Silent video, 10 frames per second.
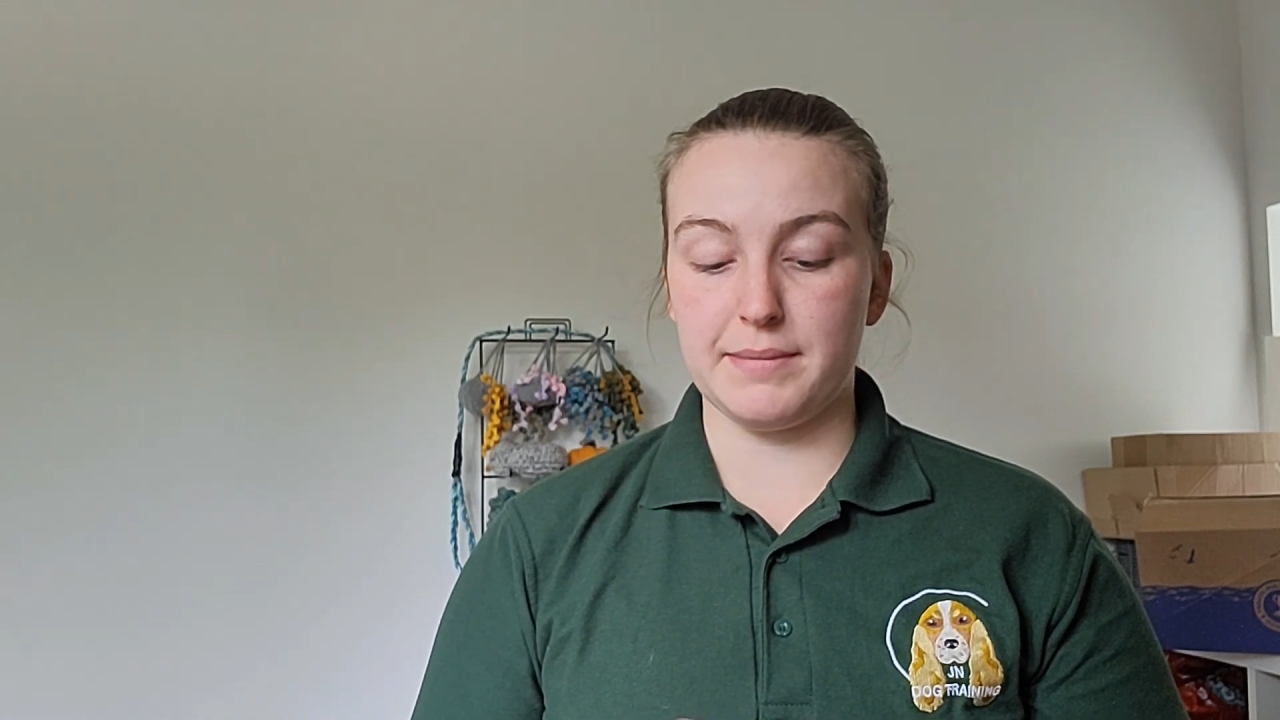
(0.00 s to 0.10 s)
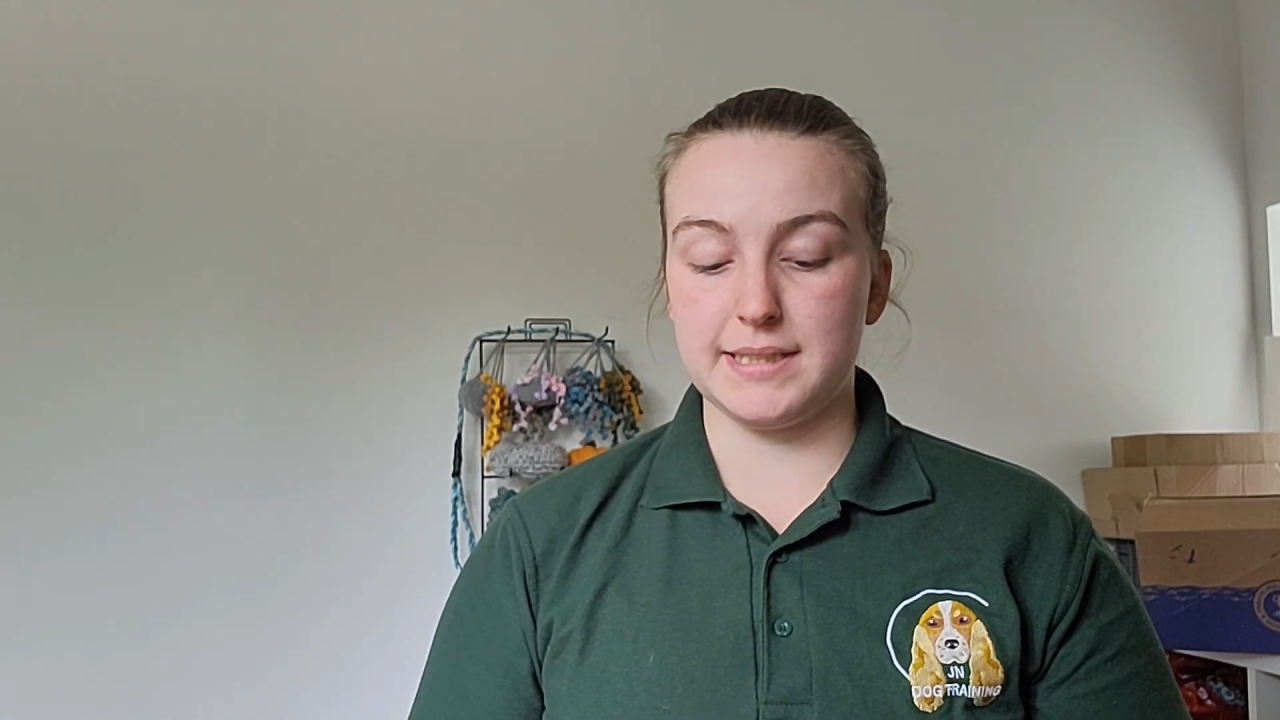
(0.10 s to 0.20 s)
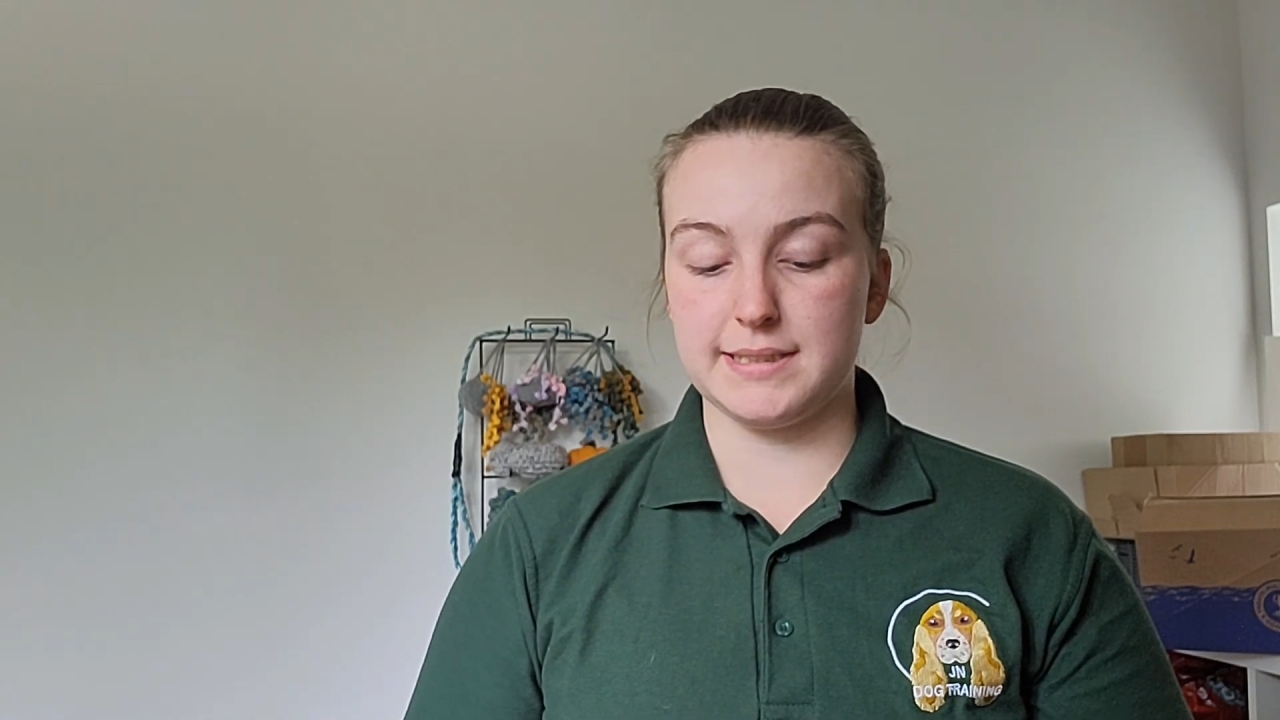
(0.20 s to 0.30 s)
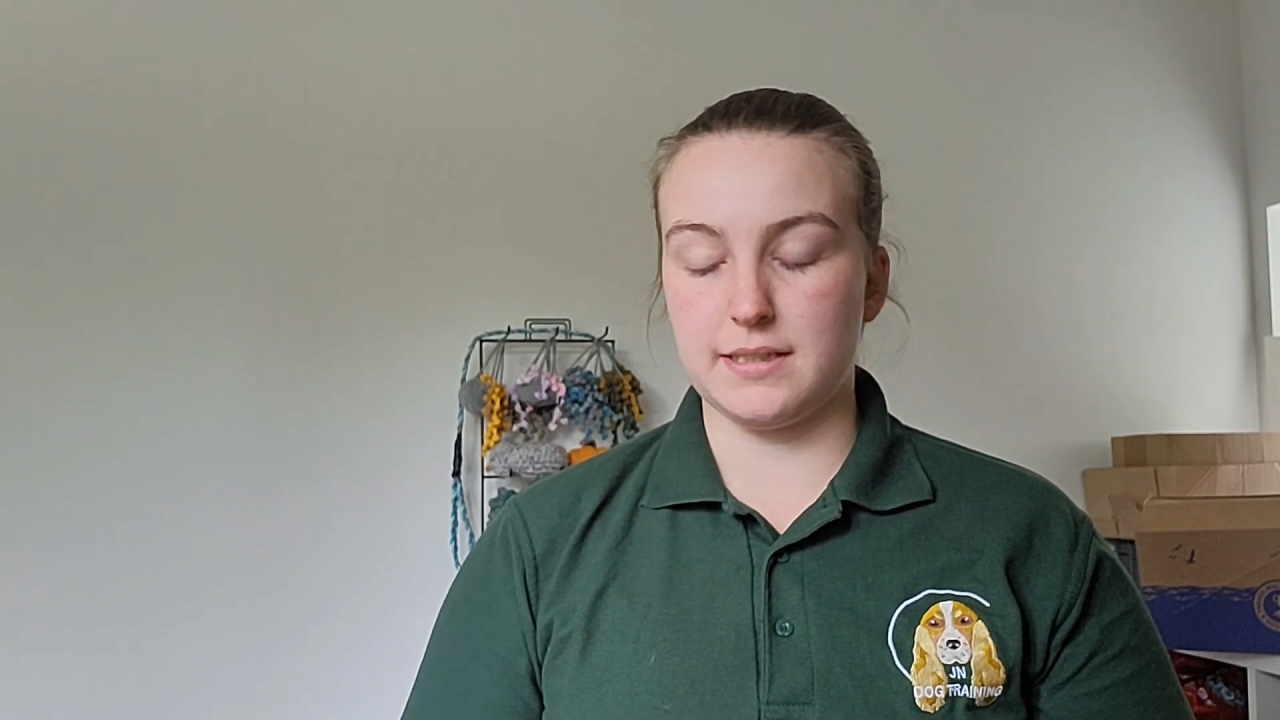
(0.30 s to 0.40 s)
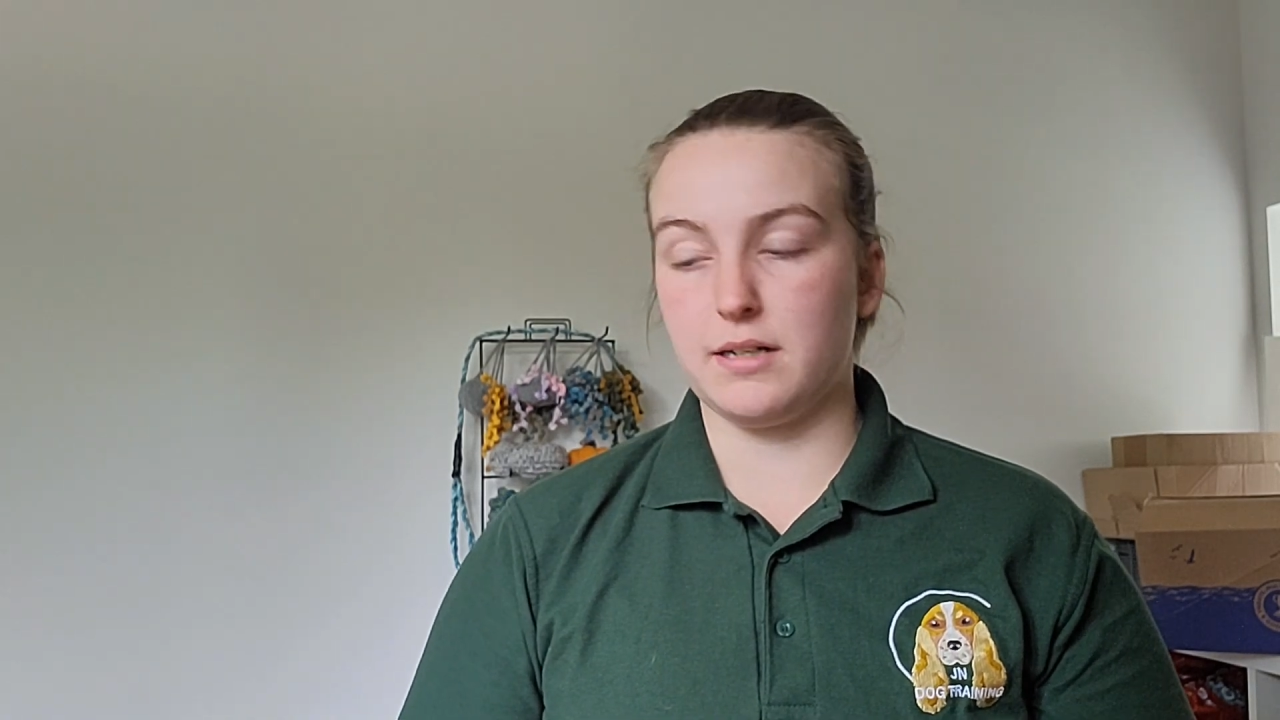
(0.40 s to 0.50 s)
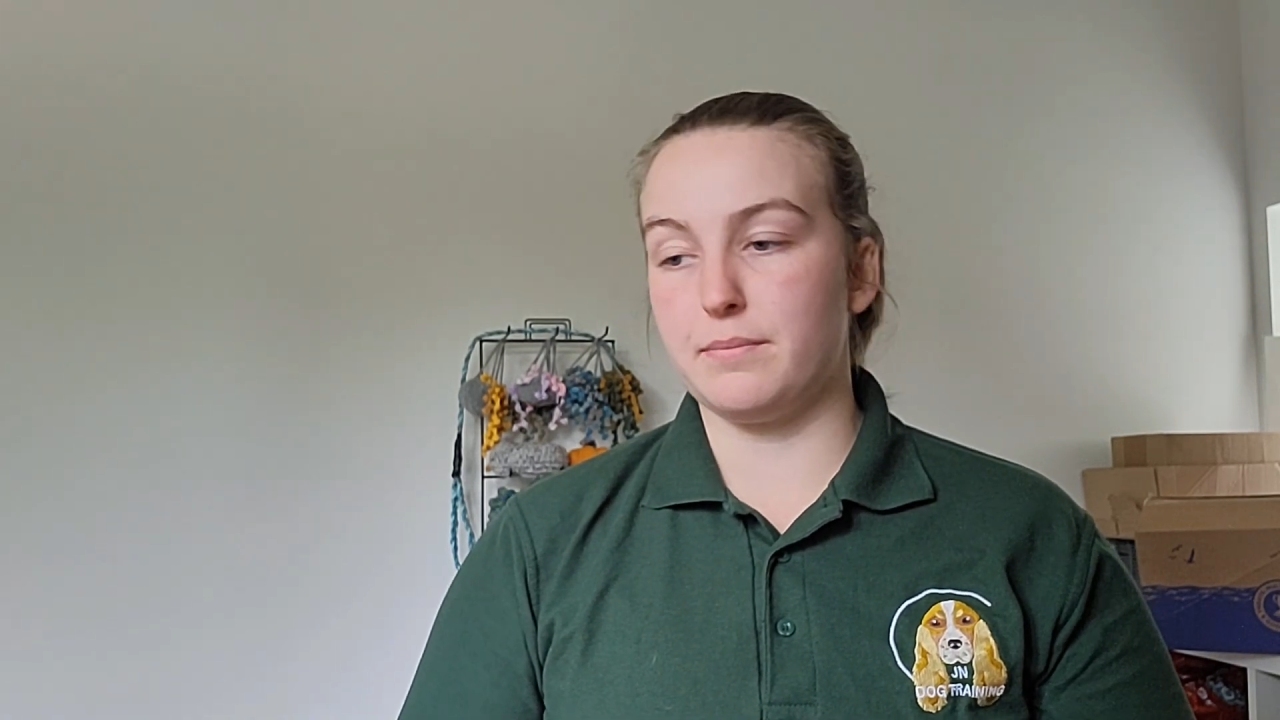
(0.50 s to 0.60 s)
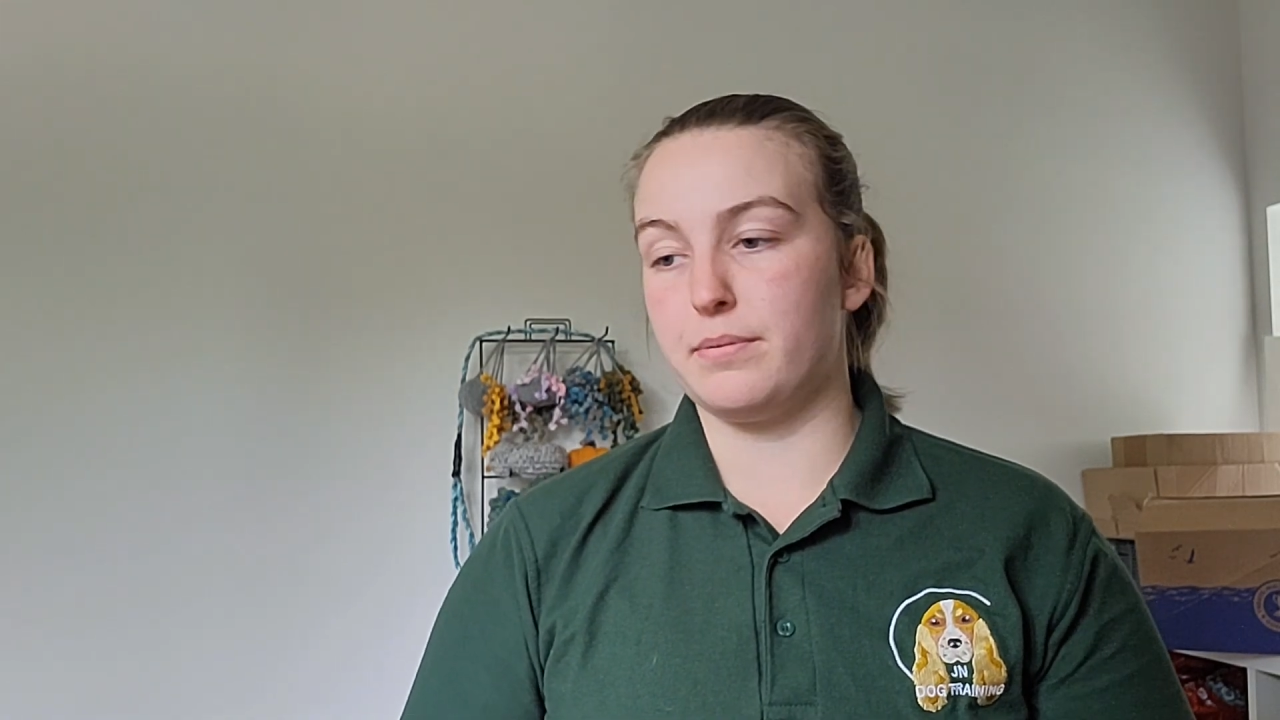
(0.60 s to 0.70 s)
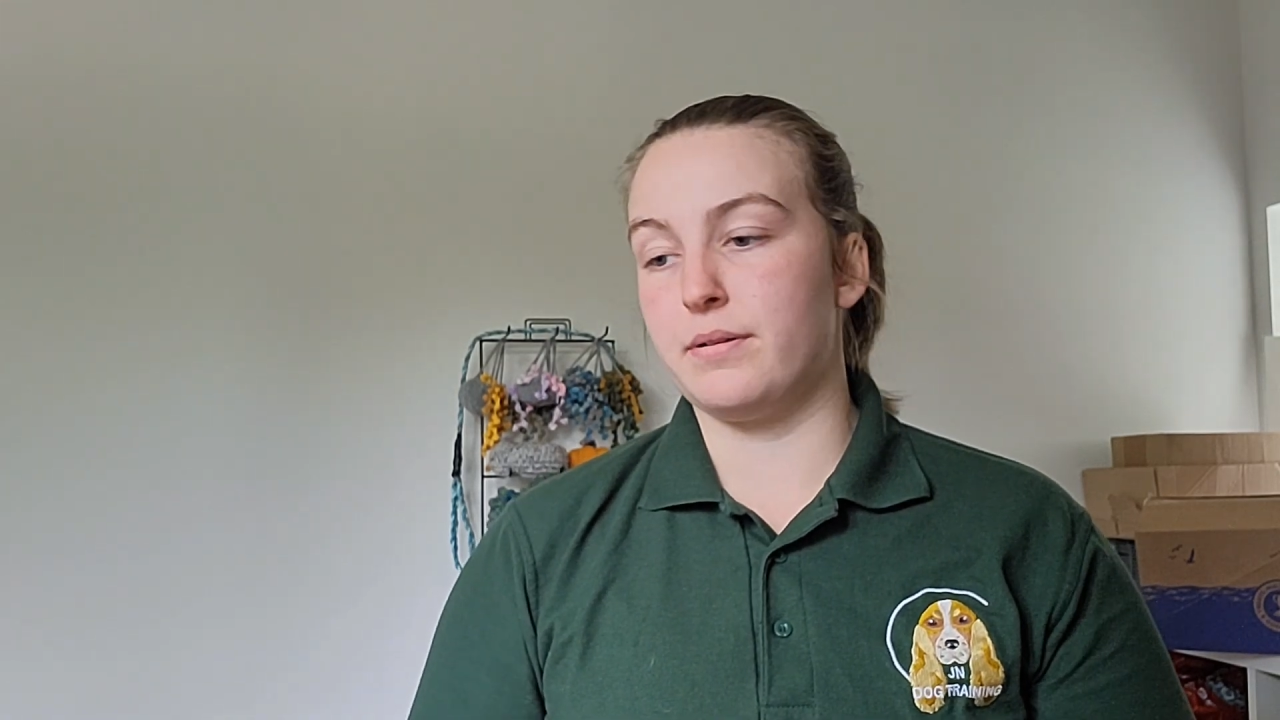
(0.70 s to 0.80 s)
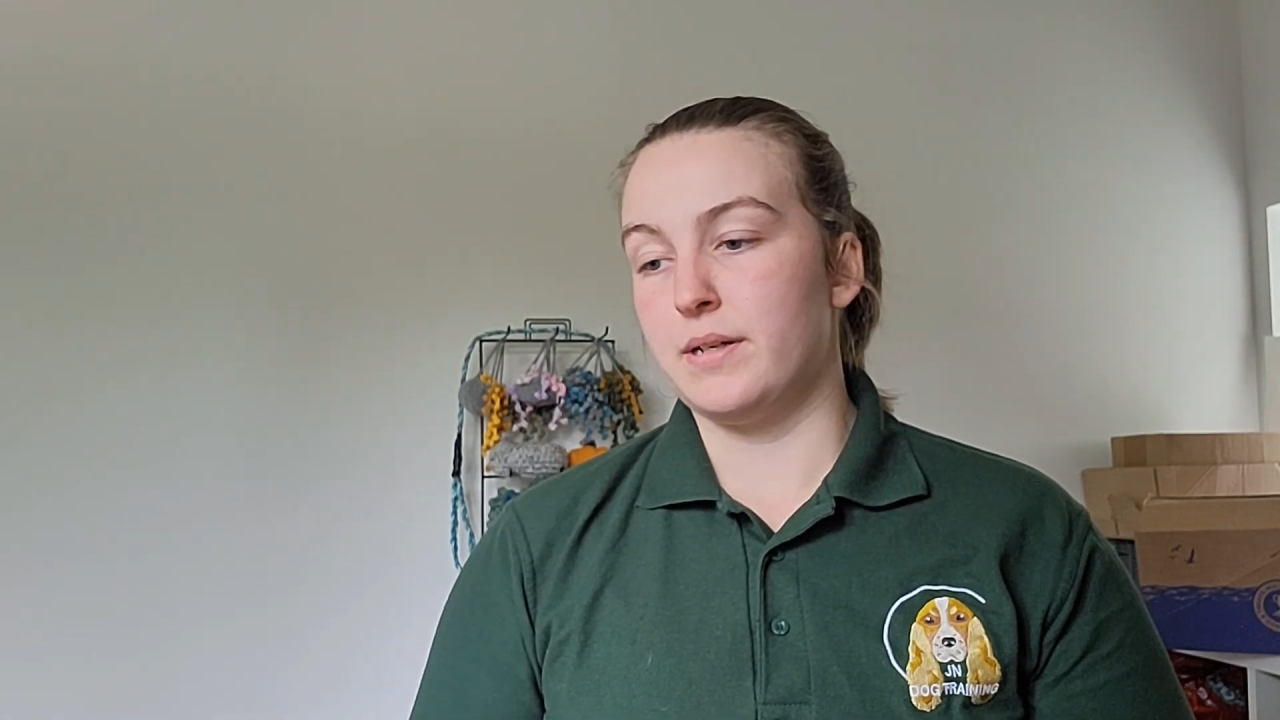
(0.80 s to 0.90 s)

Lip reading: mince it up,